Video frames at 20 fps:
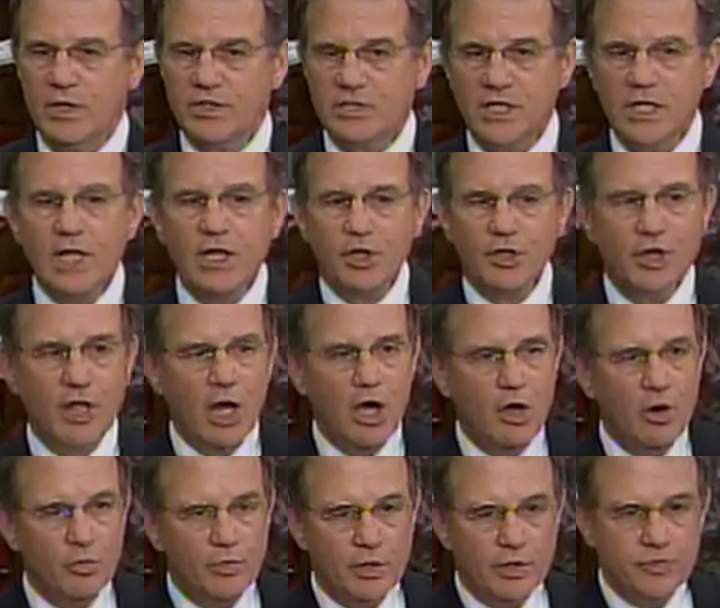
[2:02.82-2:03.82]
is little
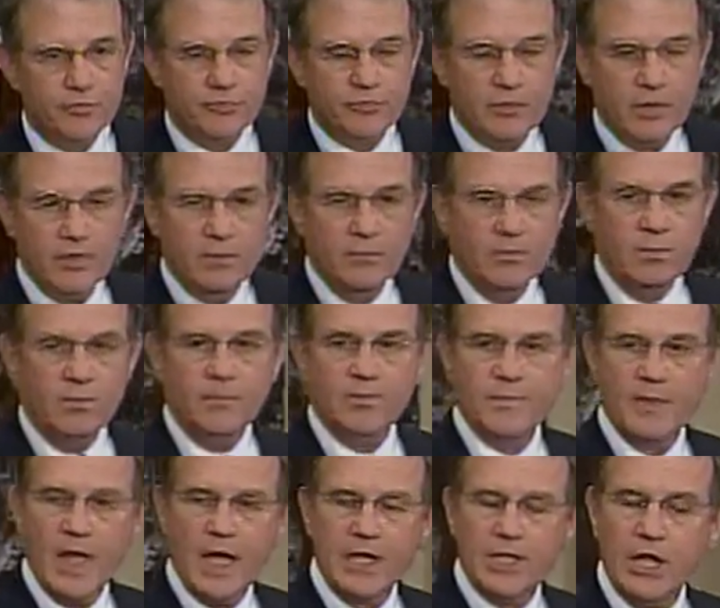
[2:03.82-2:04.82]
known is
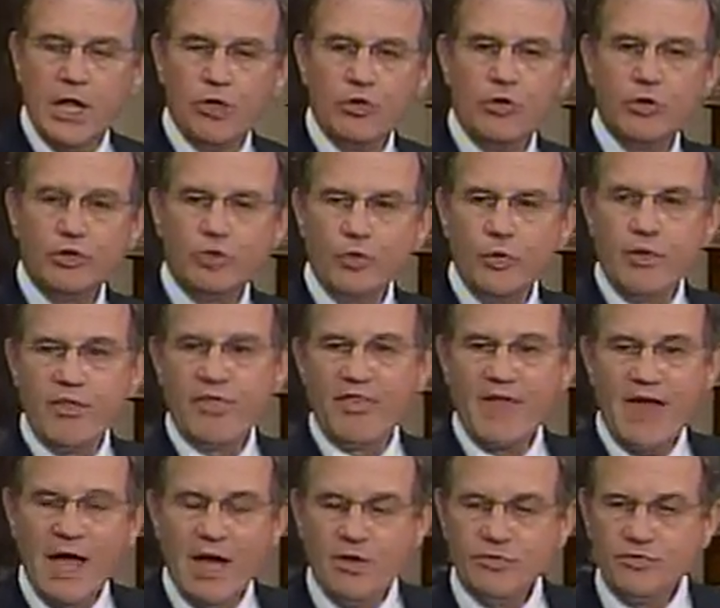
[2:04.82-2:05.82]
800 to
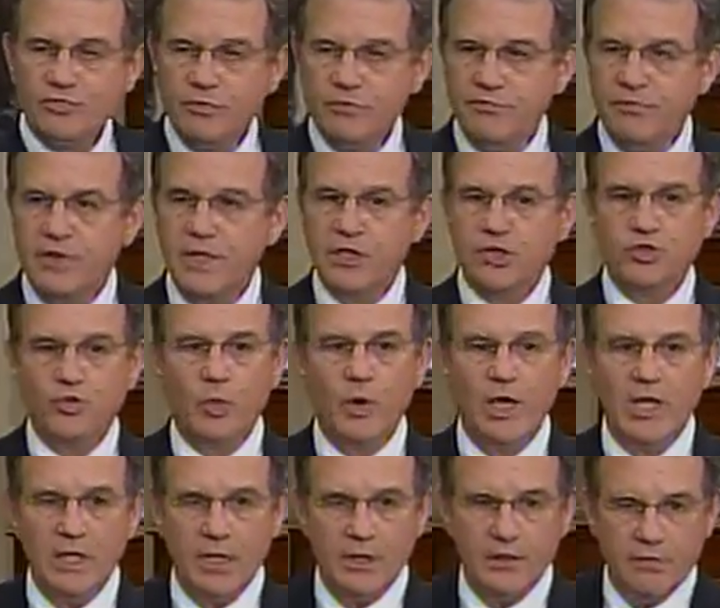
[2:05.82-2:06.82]
1,000
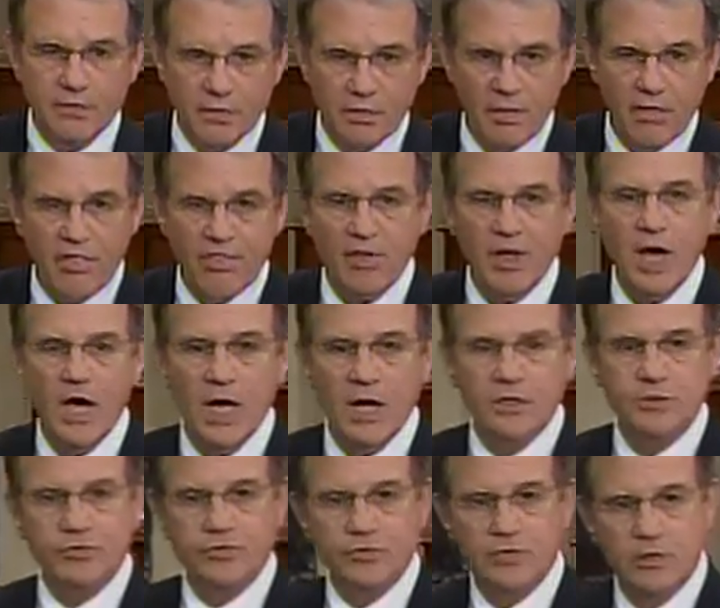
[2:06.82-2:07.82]
Venezuelan
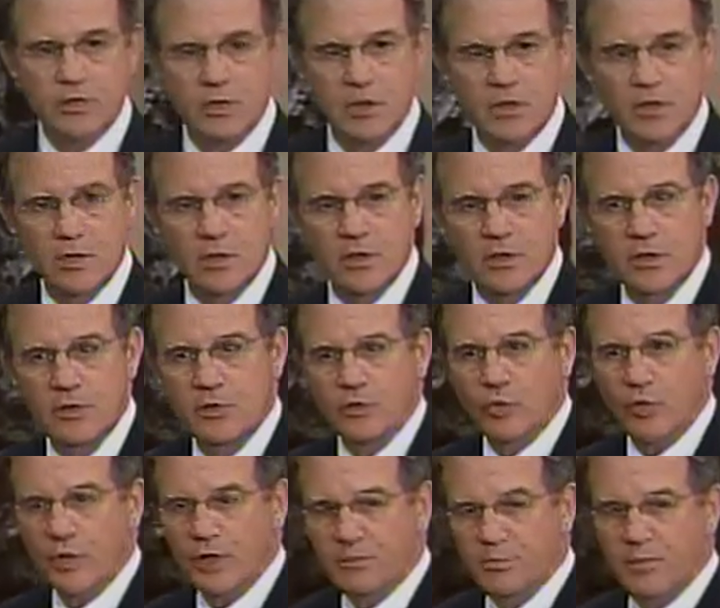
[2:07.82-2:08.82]
thugs
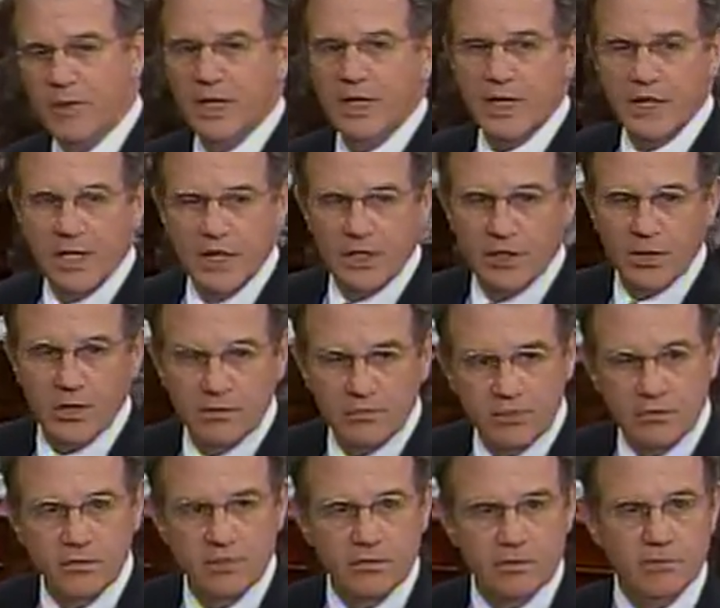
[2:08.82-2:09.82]
were admitted
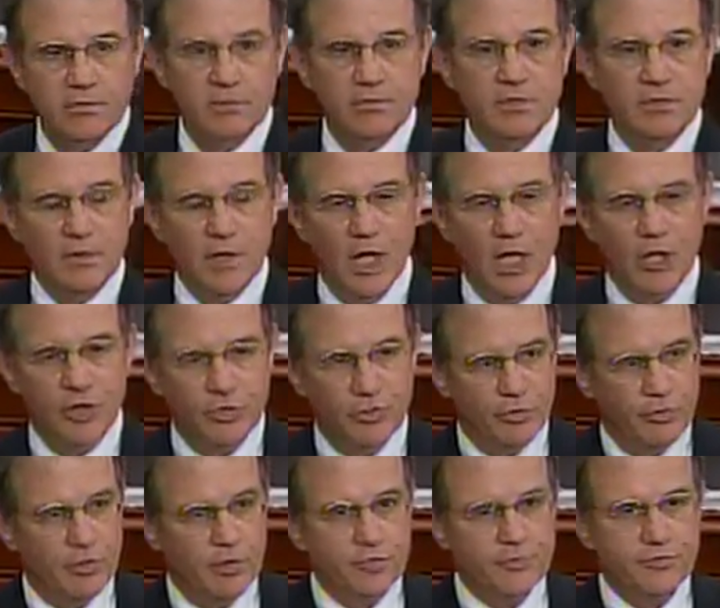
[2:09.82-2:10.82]
into
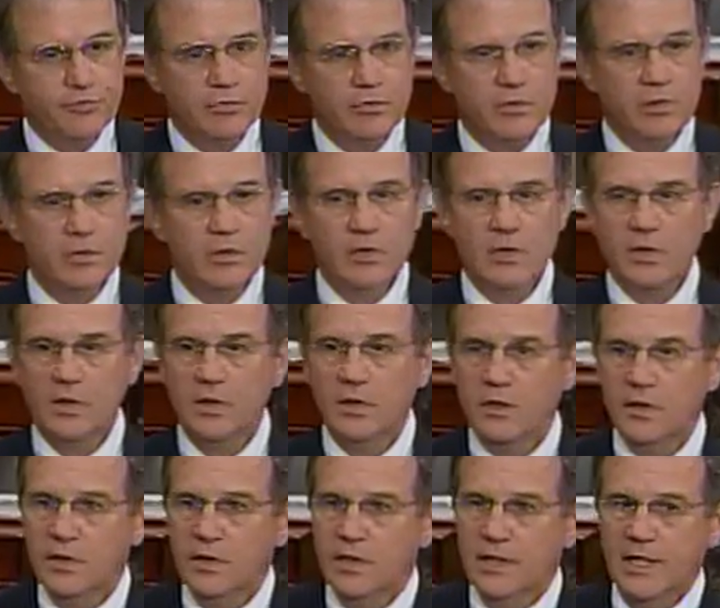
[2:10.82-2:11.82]
Honduras
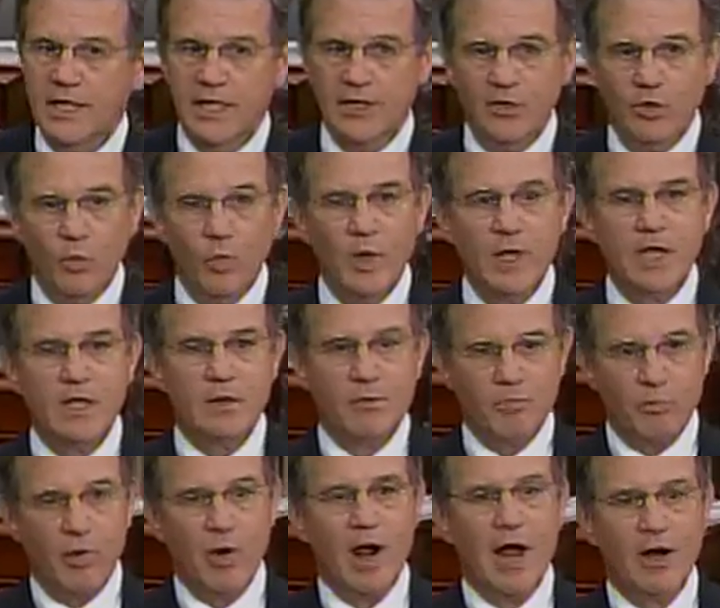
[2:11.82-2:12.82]
in the
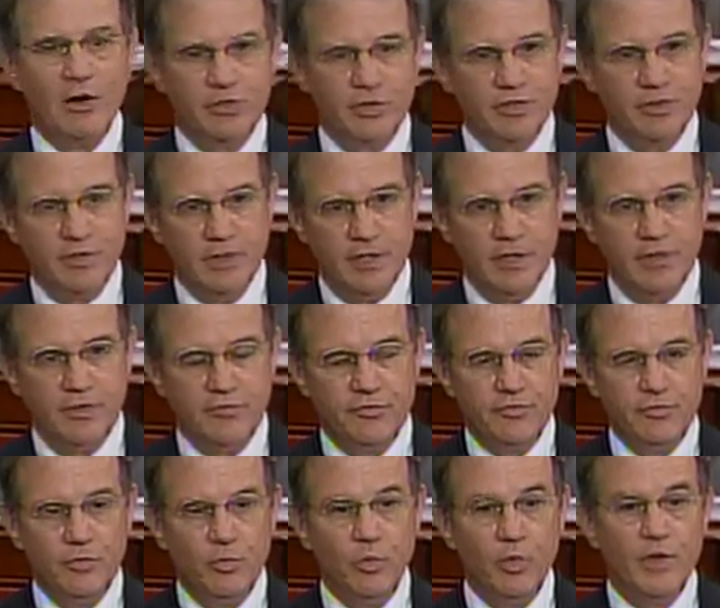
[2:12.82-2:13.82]
week prior to
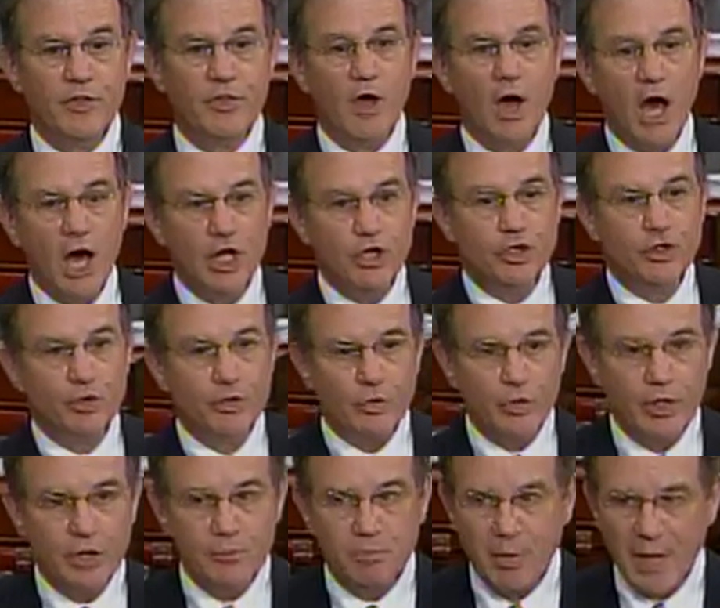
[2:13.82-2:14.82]
this with
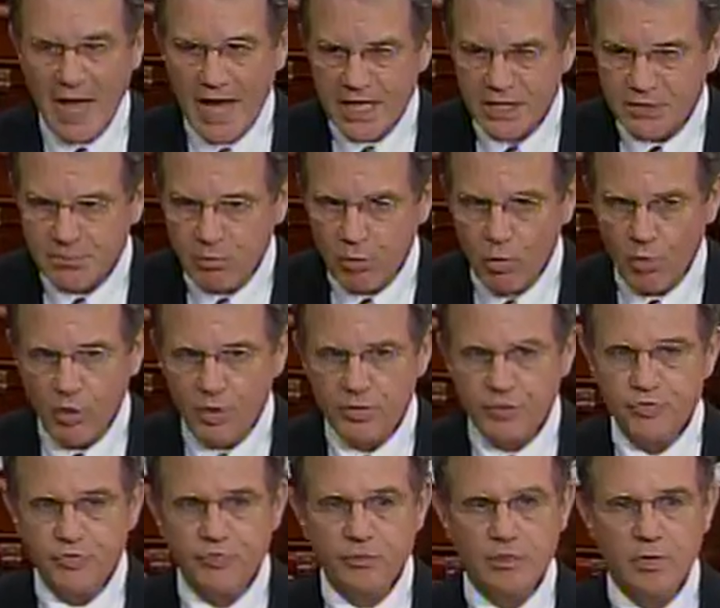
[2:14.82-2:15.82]
Honduran
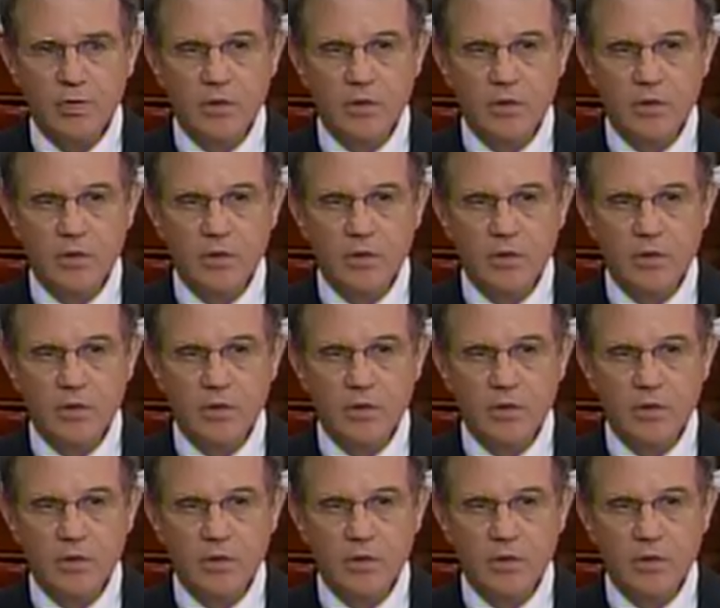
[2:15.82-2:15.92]
passports